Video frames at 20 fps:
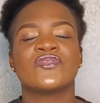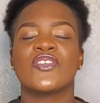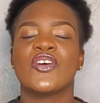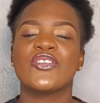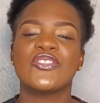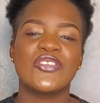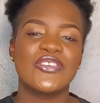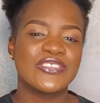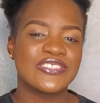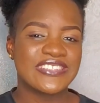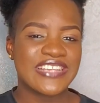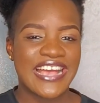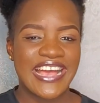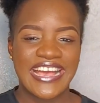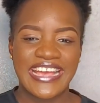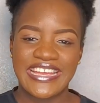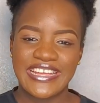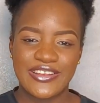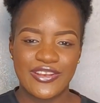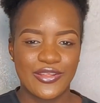All those
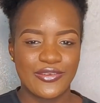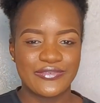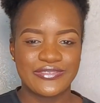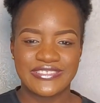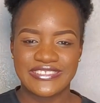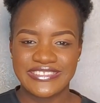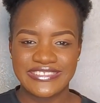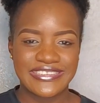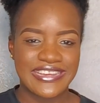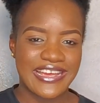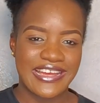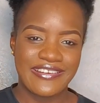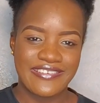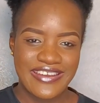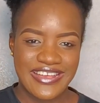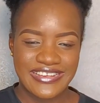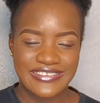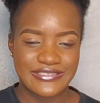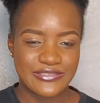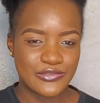high, lofty
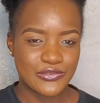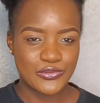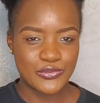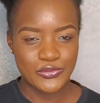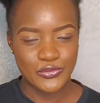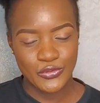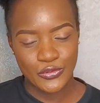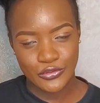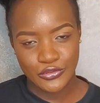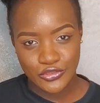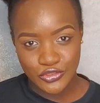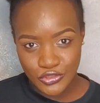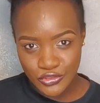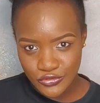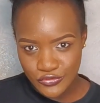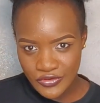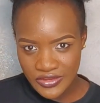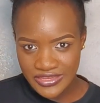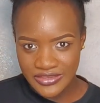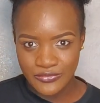careers to
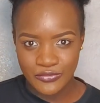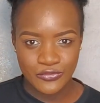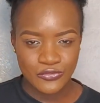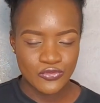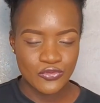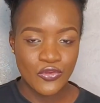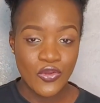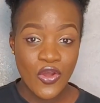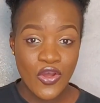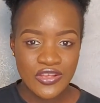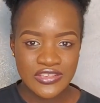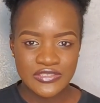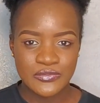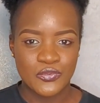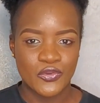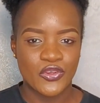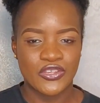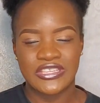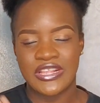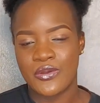children, to us,
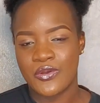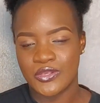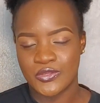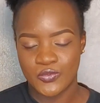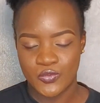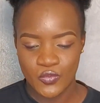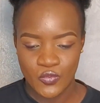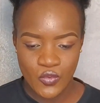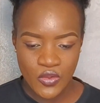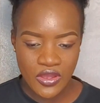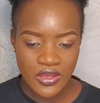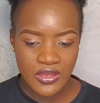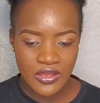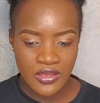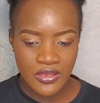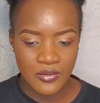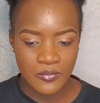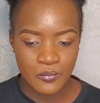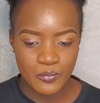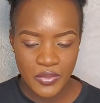because that was what
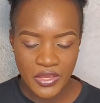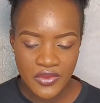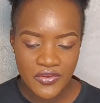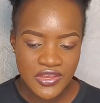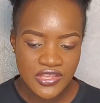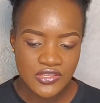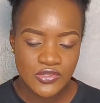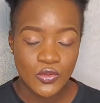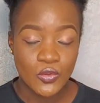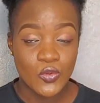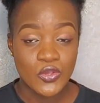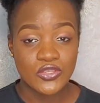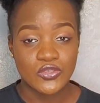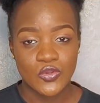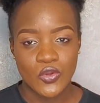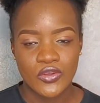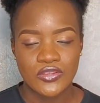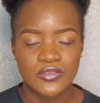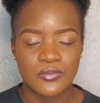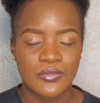parents always
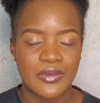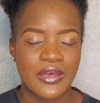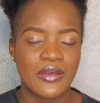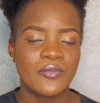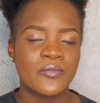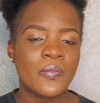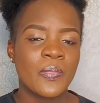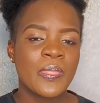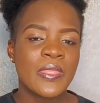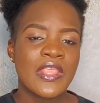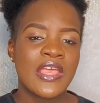talked about.